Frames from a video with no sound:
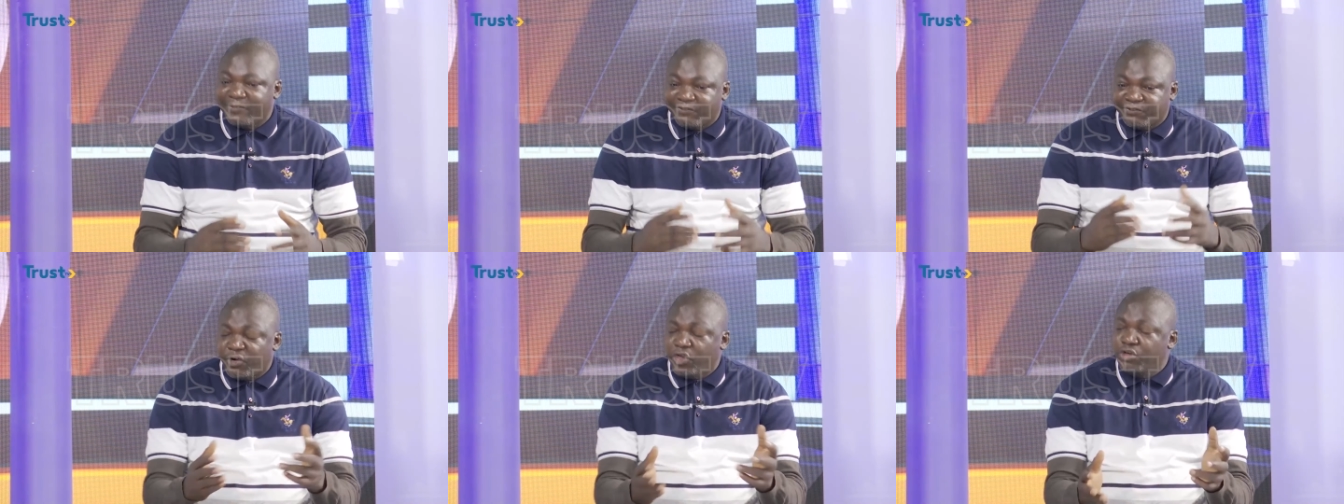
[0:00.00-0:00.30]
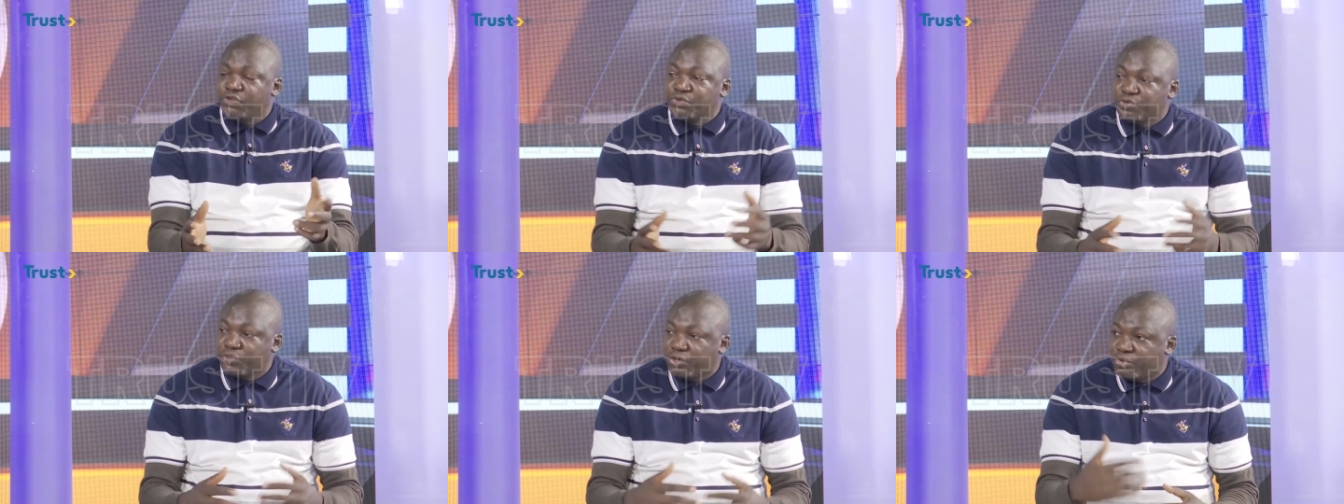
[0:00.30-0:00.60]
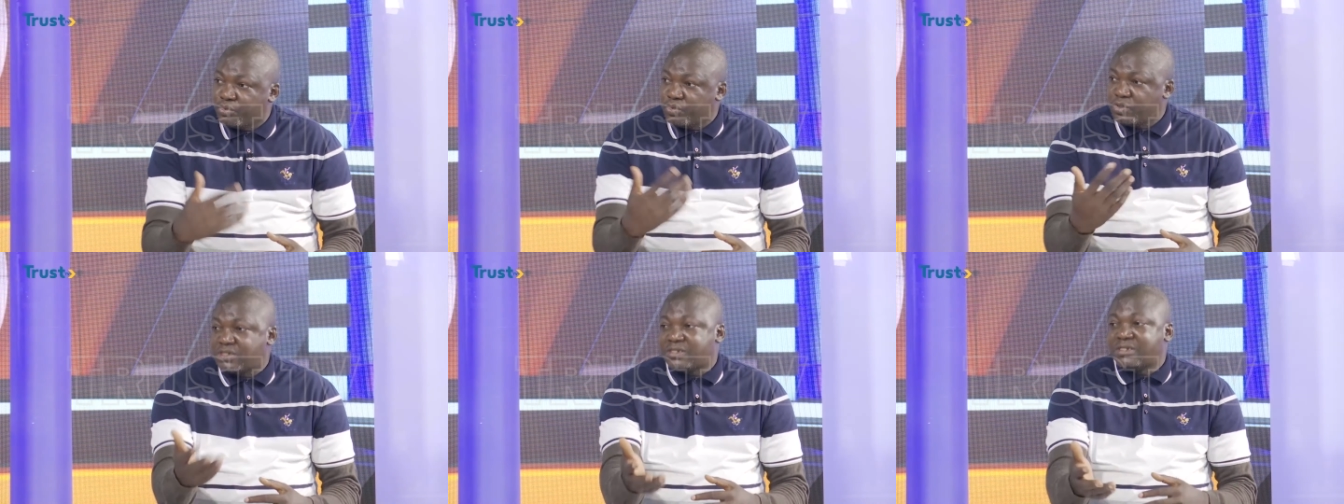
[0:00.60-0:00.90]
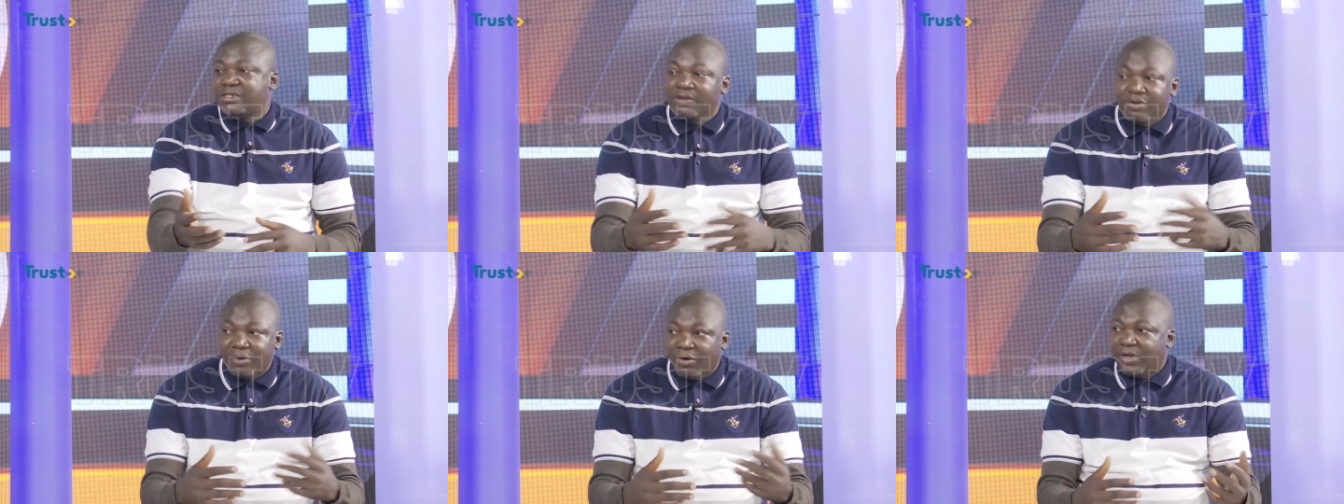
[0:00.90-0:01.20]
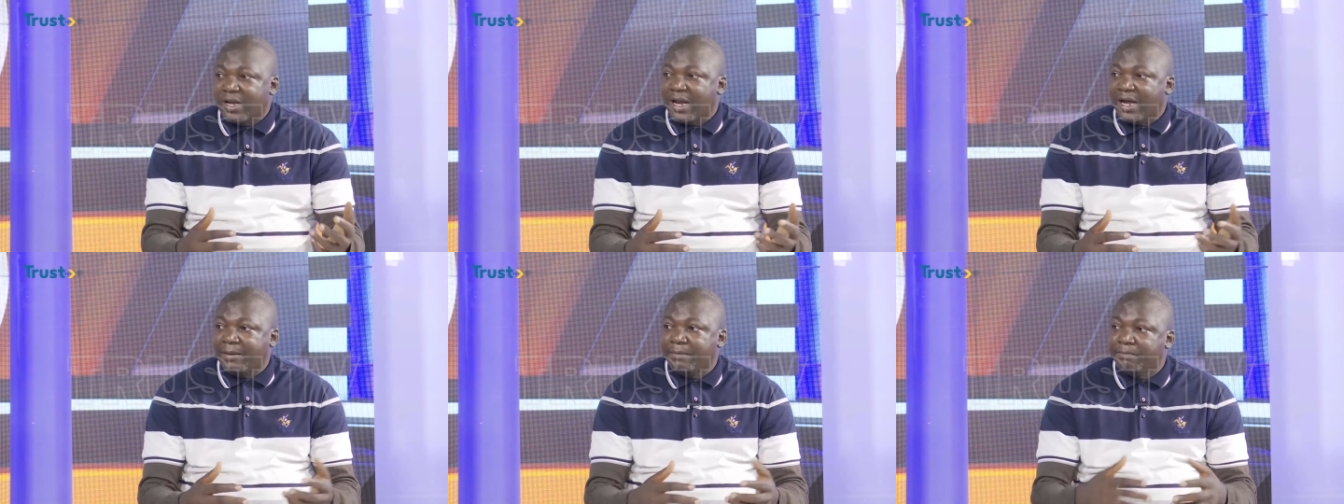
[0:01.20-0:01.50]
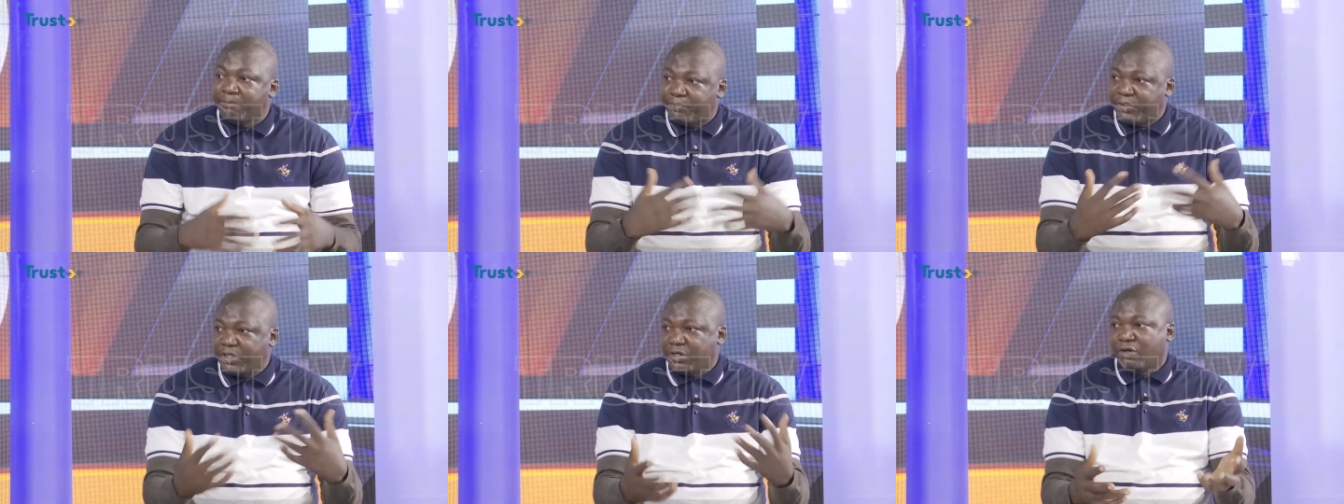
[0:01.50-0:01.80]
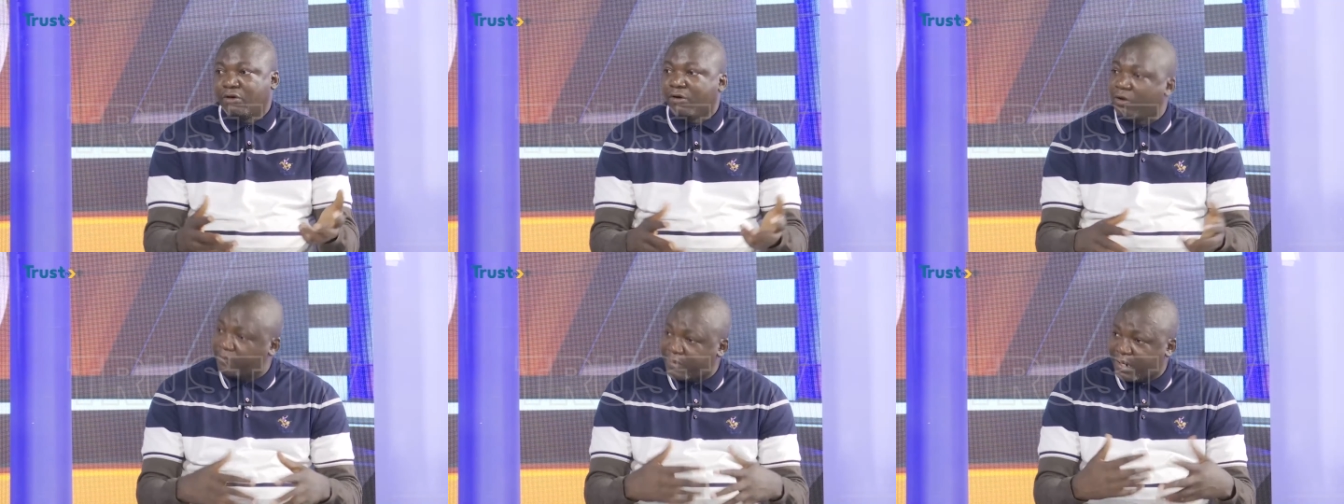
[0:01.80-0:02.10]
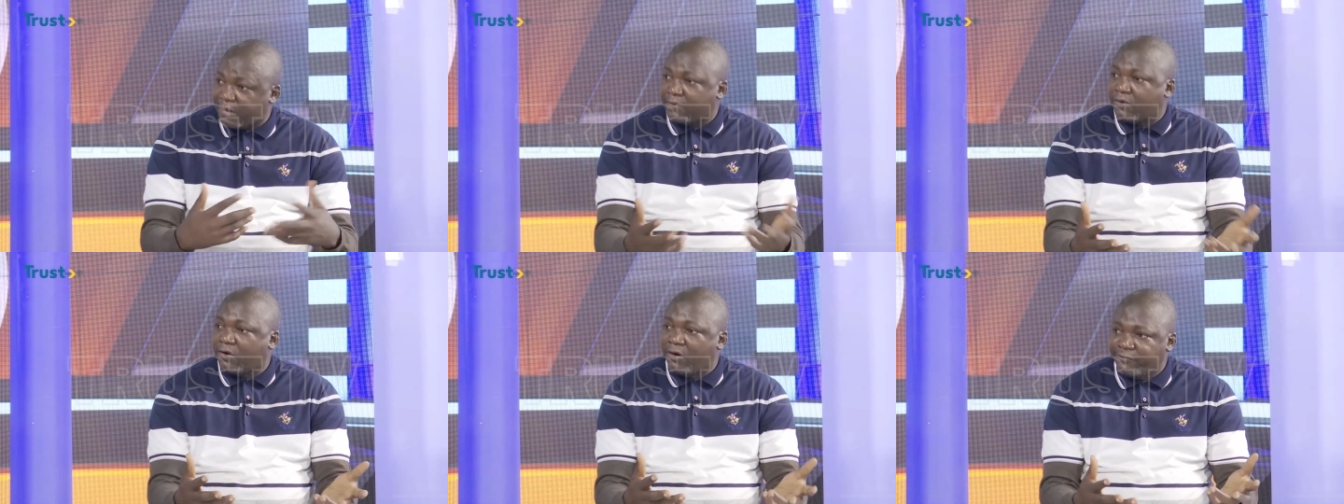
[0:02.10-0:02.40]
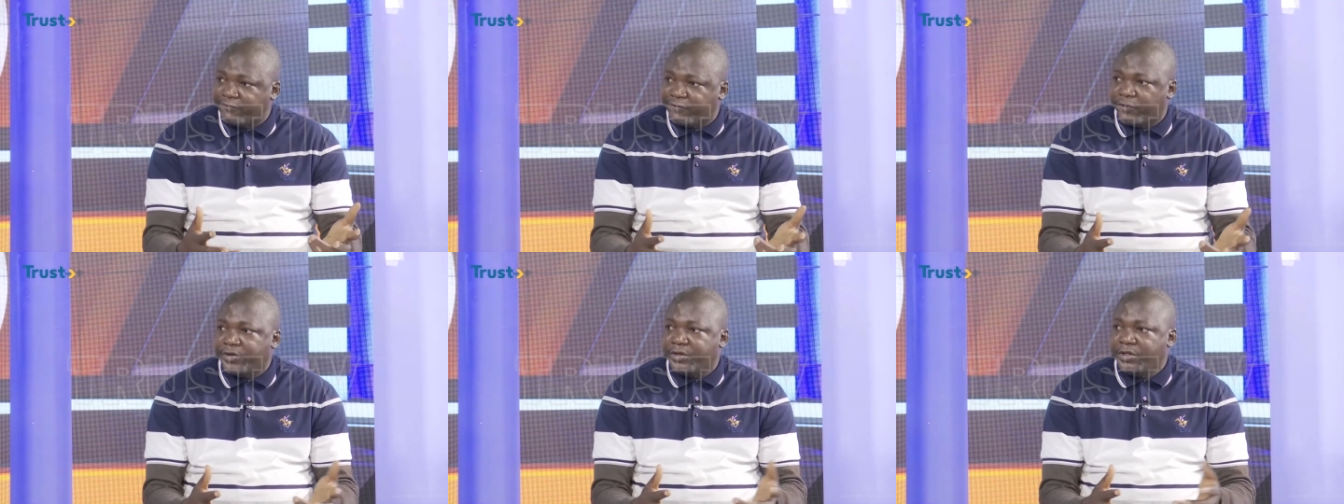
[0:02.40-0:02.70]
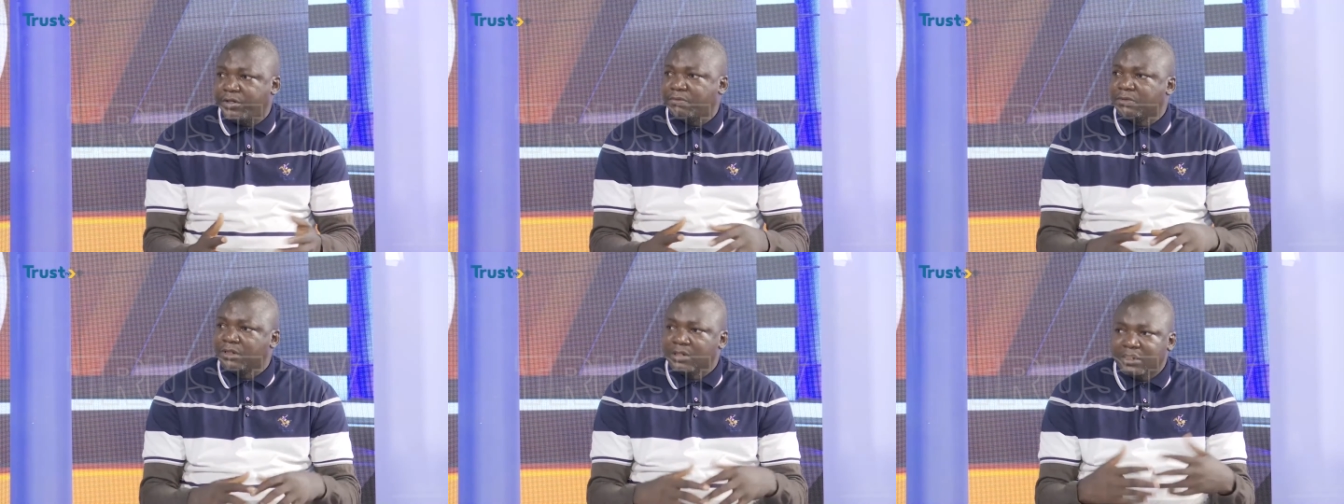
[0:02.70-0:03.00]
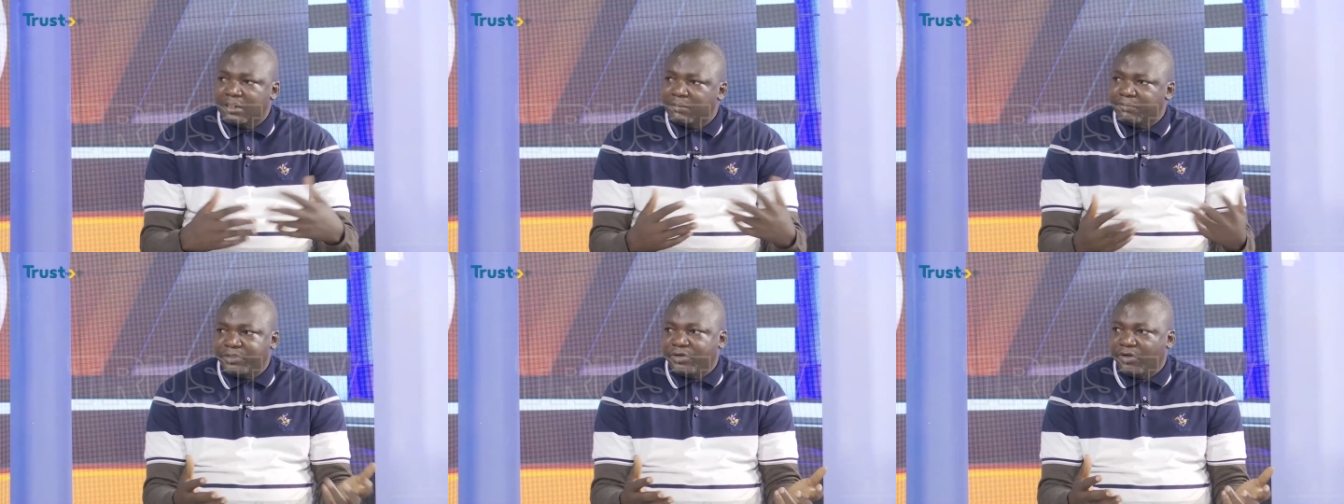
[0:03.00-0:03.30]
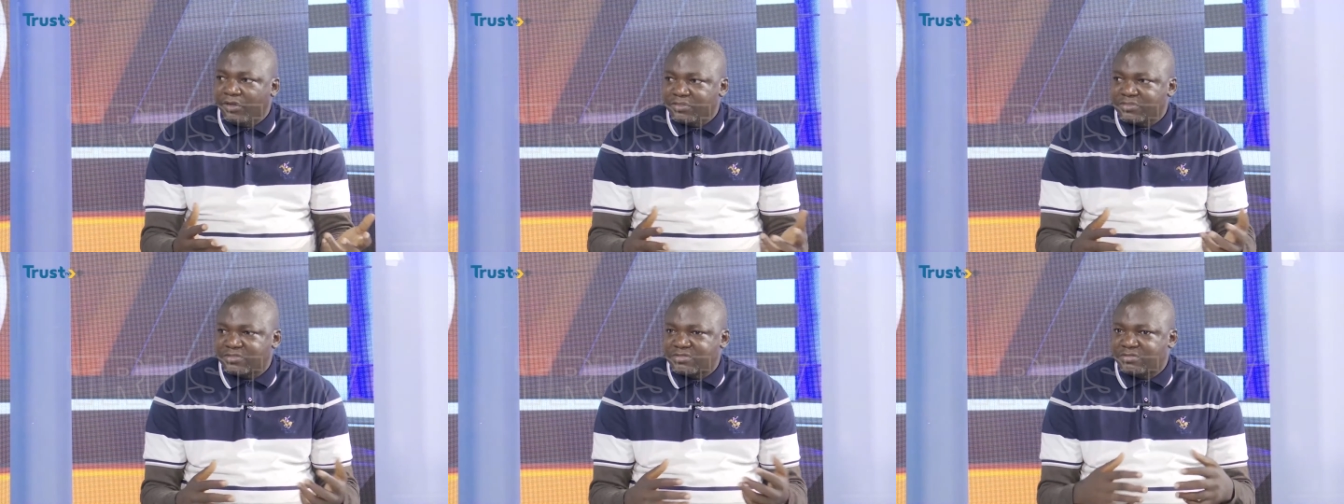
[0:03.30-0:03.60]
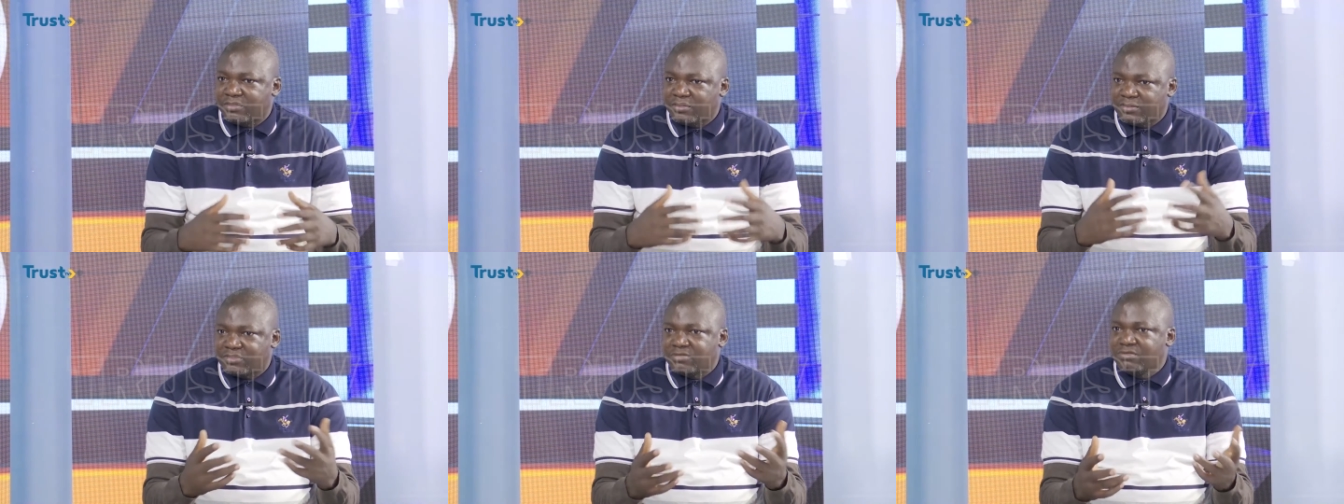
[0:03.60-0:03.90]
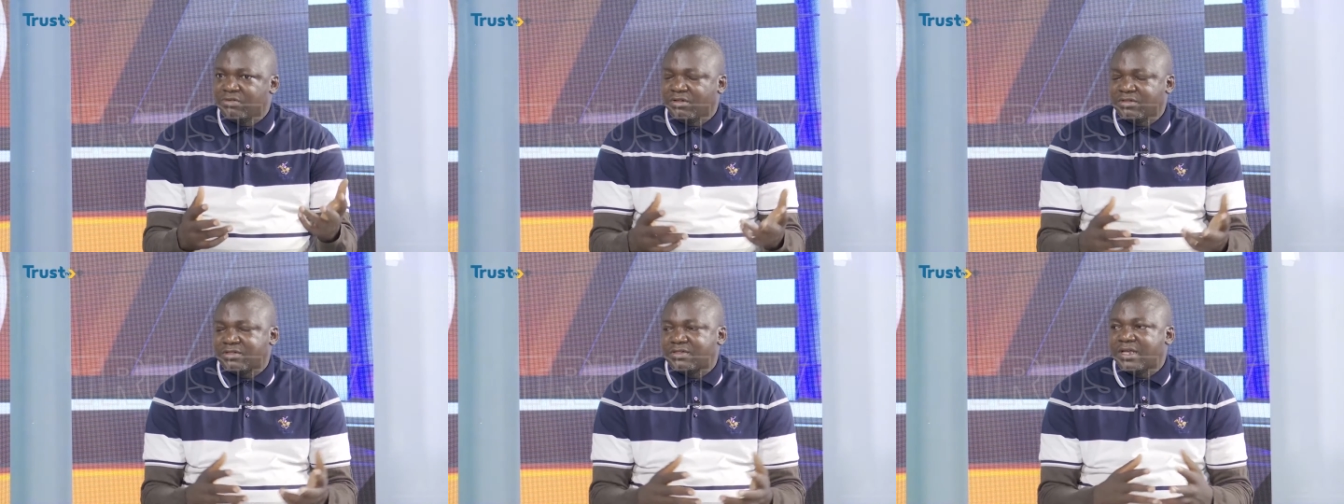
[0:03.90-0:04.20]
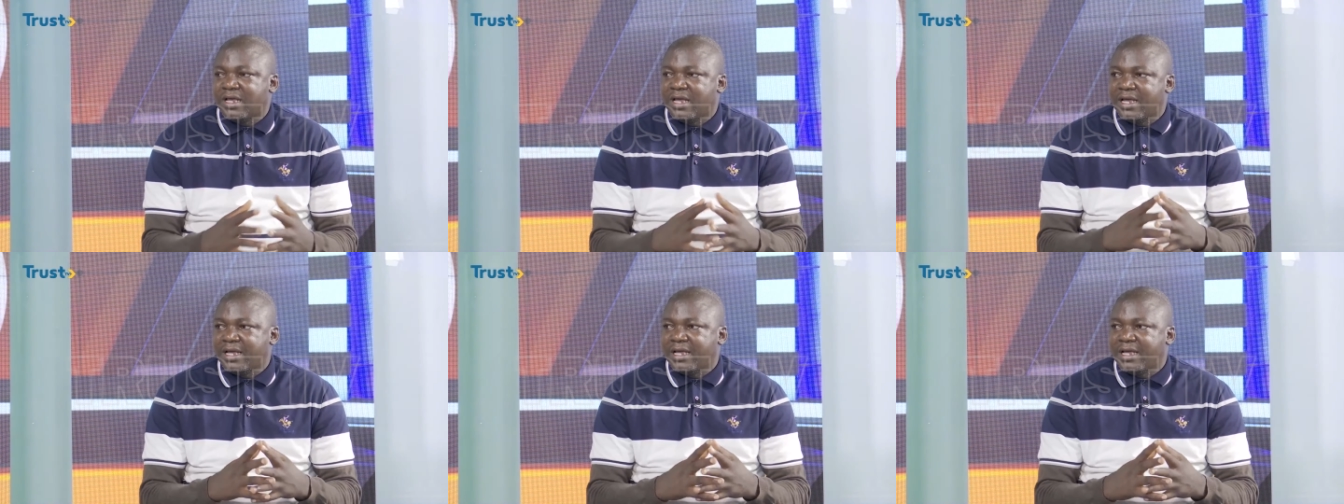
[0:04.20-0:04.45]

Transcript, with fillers: Before you know, you will see other big clubs that will come for him, because he's not